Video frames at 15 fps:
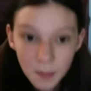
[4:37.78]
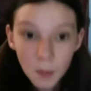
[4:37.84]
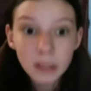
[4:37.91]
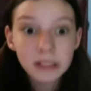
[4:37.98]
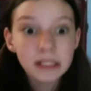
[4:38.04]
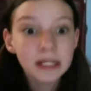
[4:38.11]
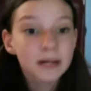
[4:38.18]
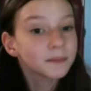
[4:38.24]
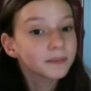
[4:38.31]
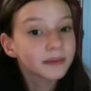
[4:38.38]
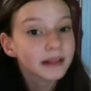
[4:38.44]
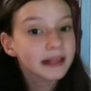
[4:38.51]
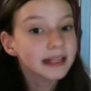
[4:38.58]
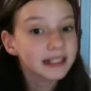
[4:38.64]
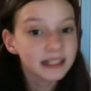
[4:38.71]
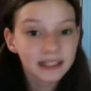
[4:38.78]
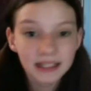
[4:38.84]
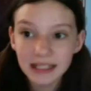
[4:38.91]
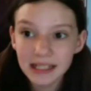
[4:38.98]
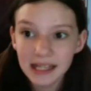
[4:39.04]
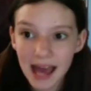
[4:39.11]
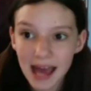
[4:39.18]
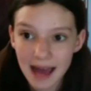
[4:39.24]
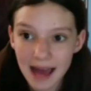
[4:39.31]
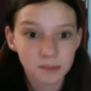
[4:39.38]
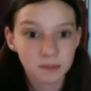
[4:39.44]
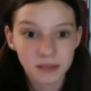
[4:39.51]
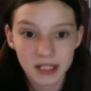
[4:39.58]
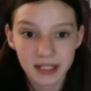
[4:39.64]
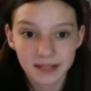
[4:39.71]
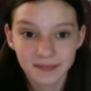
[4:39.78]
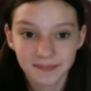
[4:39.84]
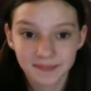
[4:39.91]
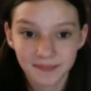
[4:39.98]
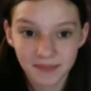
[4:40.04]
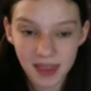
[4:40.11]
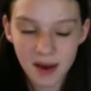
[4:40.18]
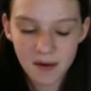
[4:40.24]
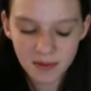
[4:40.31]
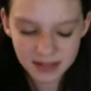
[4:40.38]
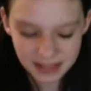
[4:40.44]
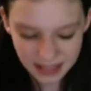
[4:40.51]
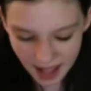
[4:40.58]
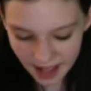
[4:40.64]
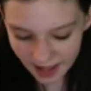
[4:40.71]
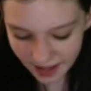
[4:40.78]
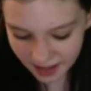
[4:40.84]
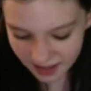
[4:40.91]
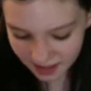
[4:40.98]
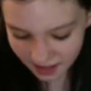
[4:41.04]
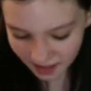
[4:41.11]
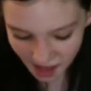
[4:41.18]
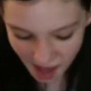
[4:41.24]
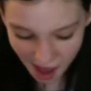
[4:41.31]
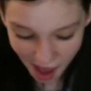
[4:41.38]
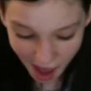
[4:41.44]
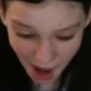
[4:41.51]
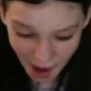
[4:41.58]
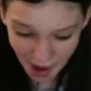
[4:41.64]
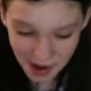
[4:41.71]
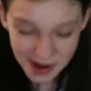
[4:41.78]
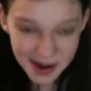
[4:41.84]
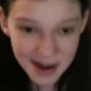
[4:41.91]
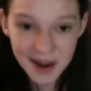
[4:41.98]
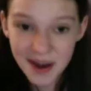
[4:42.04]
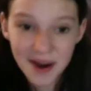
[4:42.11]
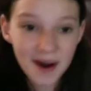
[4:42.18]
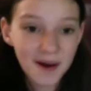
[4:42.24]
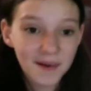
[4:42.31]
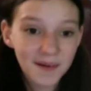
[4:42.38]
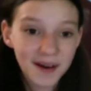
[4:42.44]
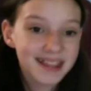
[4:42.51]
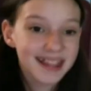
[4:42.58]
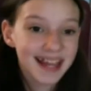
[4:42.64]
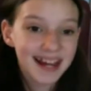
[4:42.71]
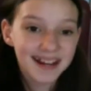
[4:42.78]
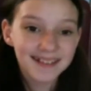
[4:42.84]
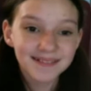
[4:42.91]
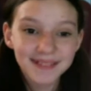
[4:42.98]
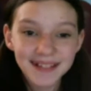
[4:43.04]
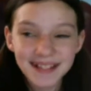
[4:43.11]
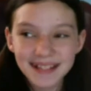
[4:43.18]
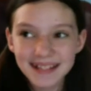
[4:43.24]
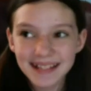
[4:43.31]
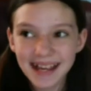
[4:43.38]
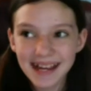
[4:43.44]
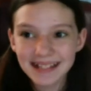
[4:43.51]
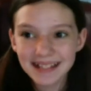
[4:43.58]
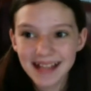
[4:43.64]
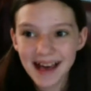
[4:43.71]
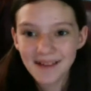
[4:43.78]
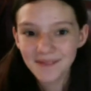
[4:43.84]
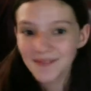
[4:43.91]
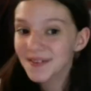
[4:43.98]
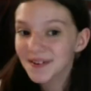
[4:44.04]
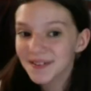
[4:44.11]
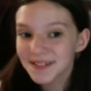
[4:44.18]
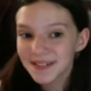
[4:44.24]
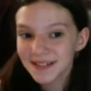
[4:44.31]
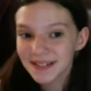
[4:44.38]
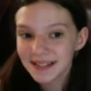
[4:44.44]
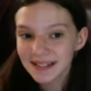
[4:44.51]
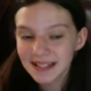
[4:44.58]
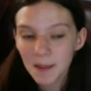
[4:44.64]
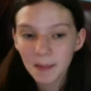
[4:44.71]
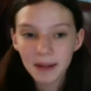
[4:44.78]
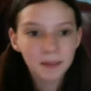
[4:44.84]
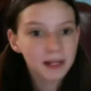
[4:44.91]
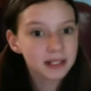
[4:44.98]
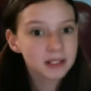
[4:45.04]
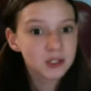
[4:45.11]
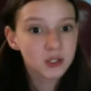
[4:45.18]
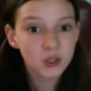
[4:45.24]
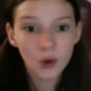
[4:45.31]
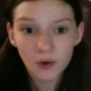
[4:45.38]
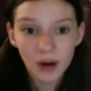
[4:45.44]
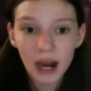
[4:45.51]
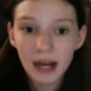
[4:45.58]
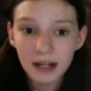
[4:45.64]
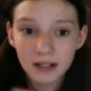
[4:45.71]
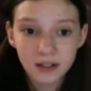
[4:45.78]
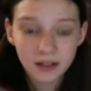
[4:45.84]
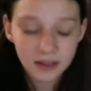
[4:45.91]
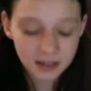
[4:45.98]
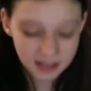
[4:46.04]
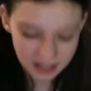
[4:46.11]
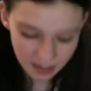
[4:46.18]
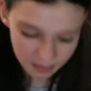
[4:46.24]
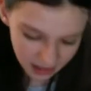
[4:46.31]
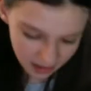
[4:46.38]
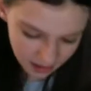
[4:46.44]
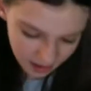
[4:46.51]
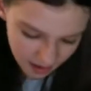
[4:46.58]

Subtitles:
was completely empty. There was like no one there because I guess everyone goes during the summer, but it's so crowded during the summer.